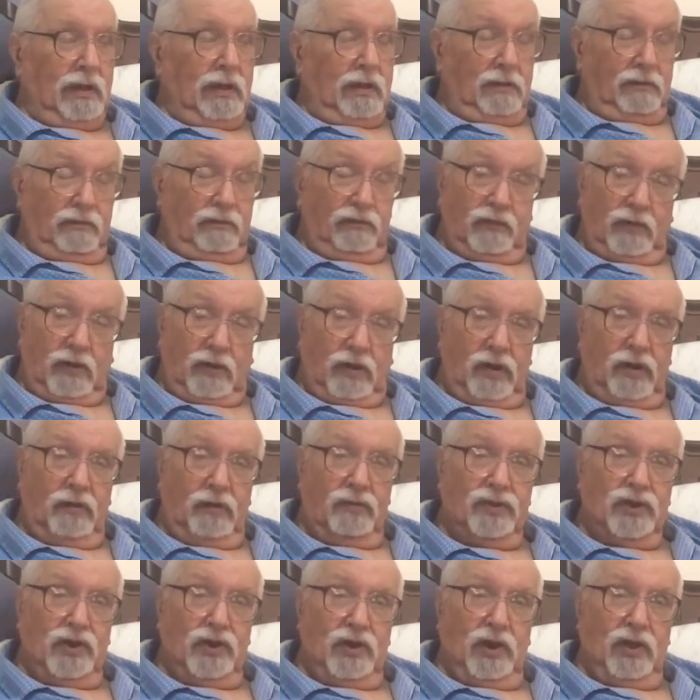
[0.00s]
Fire
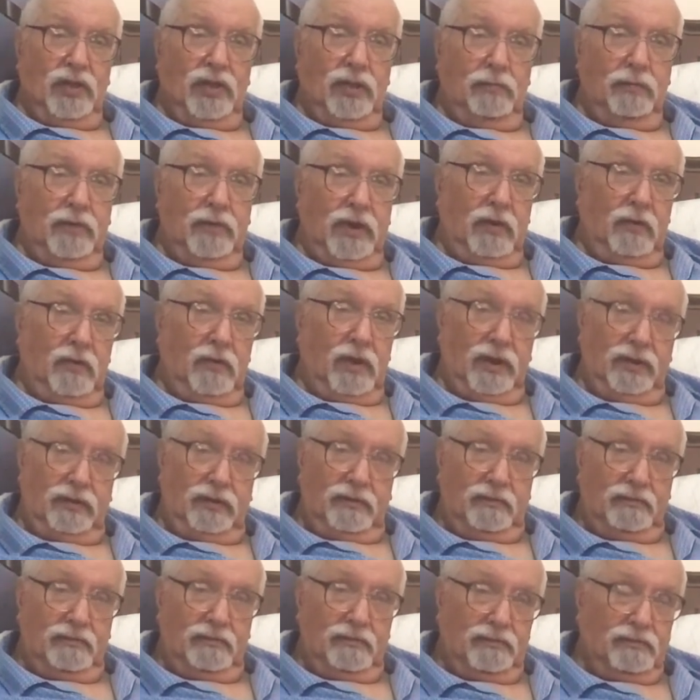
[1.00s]
is another big one.
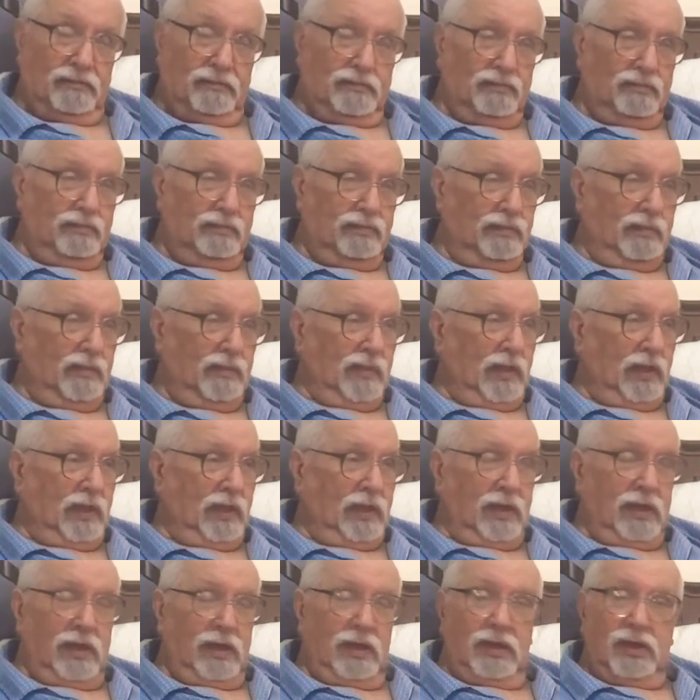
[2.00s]

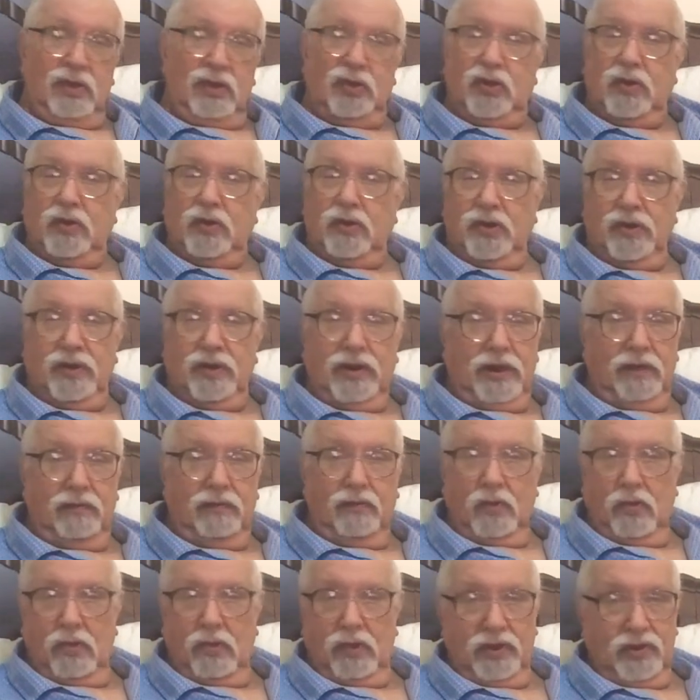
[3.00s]
You can have
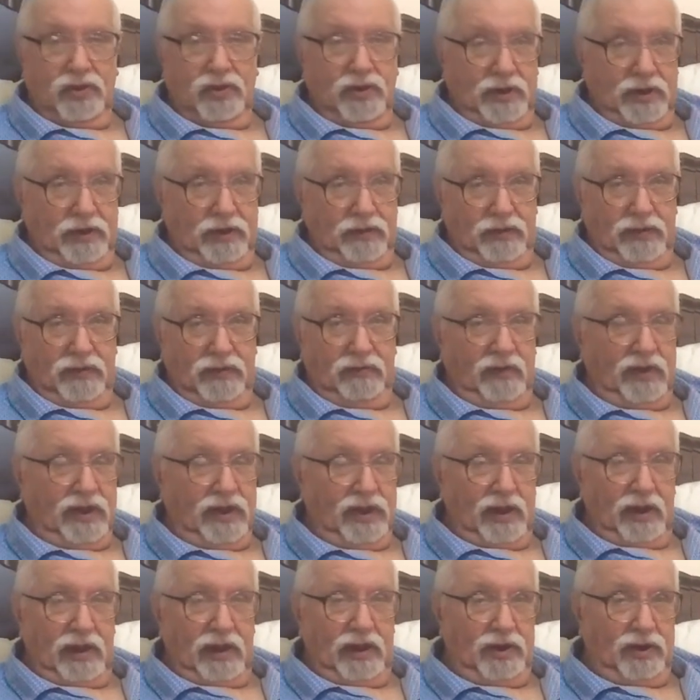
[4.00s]
all the safety
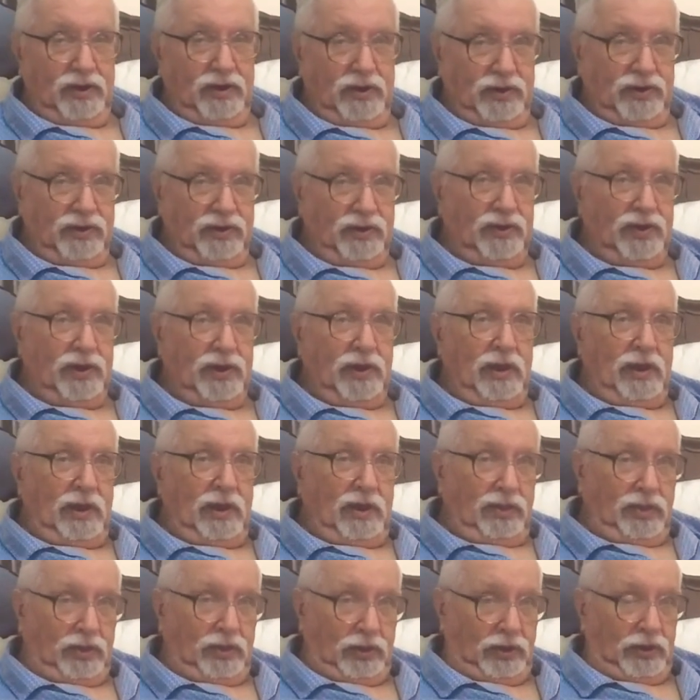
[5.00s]
regulations
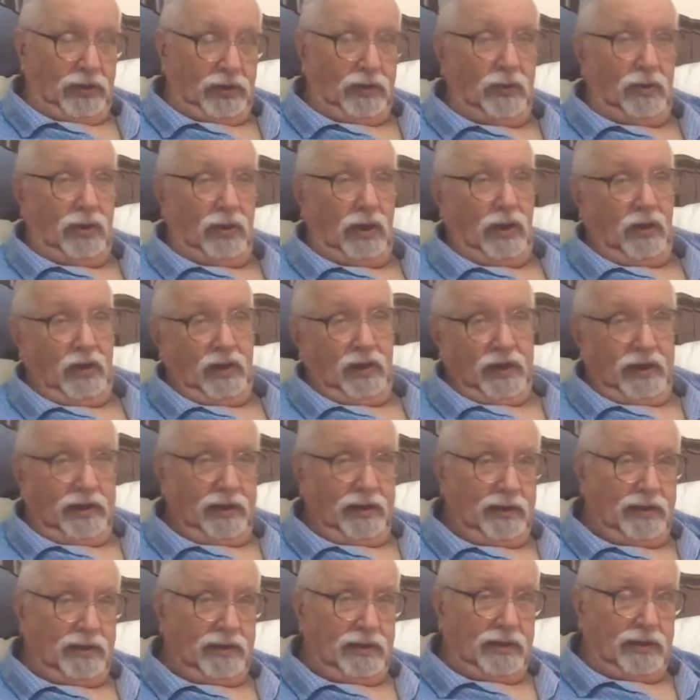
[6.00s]
that you like,
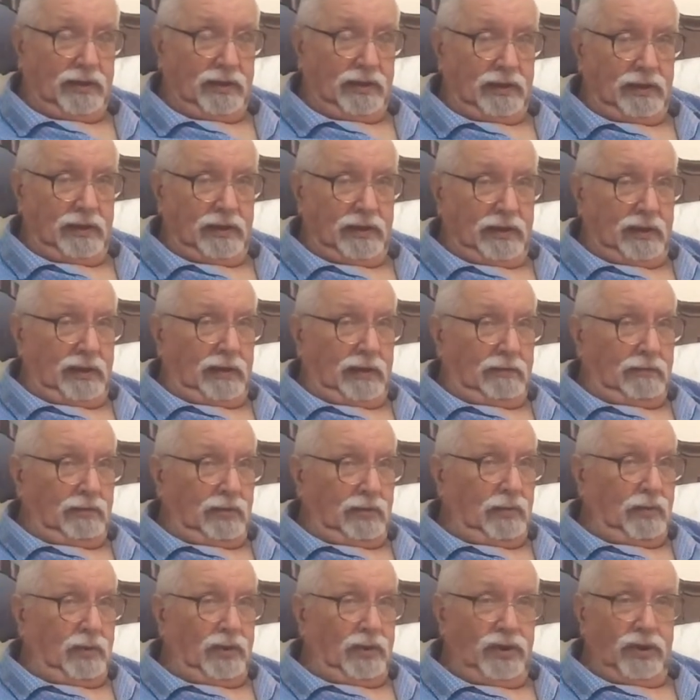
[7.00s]
but
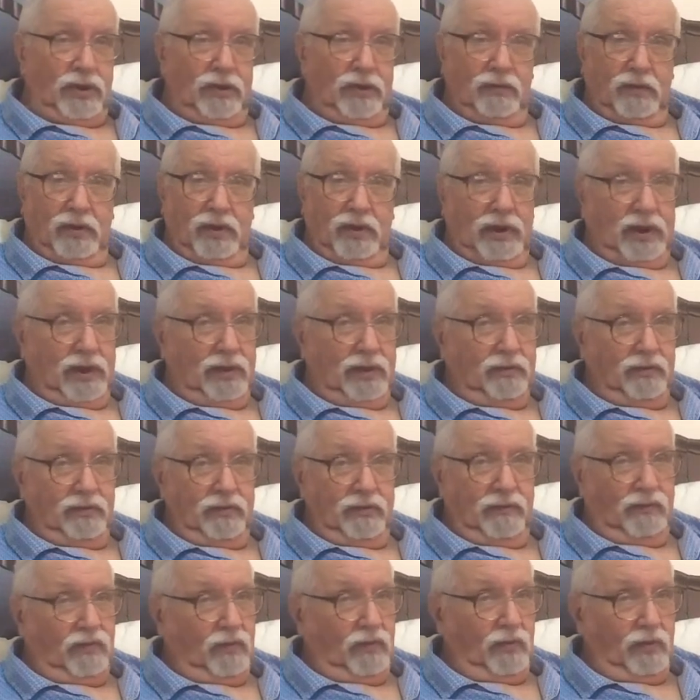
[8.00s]
when you've got a
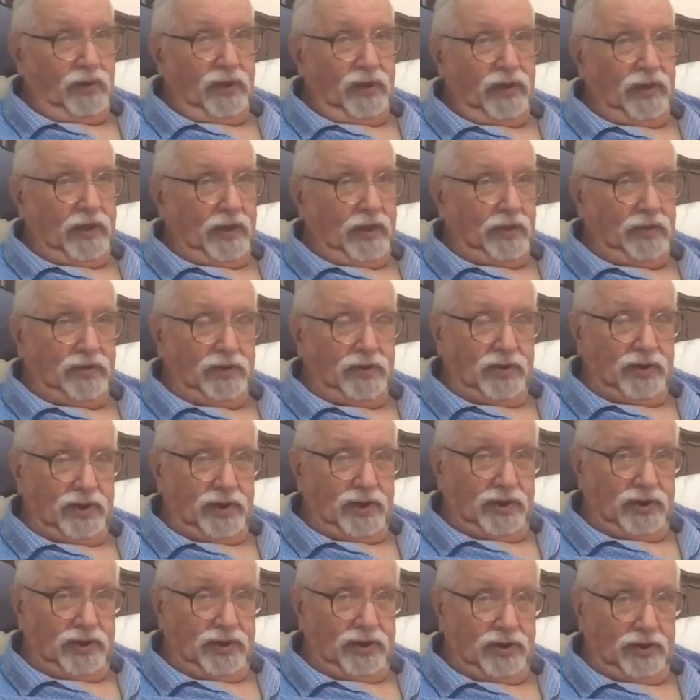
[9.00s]
140,000
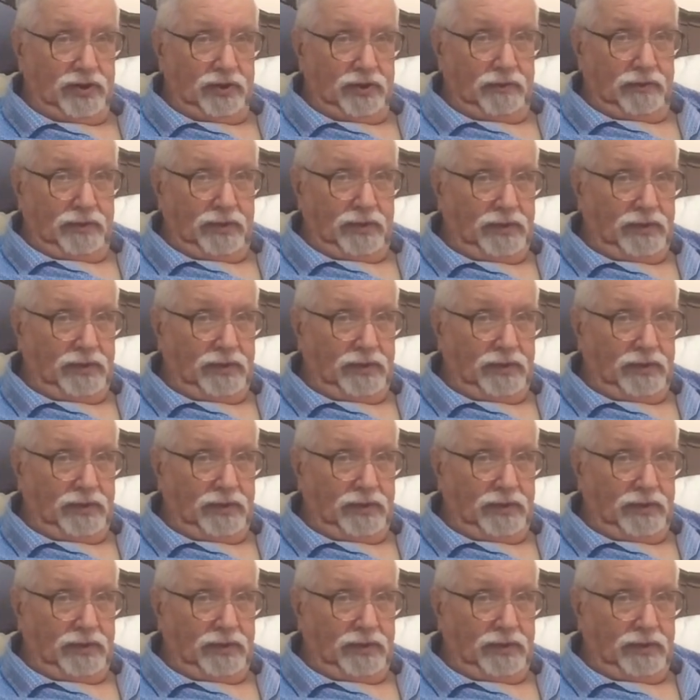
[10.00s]
ton ship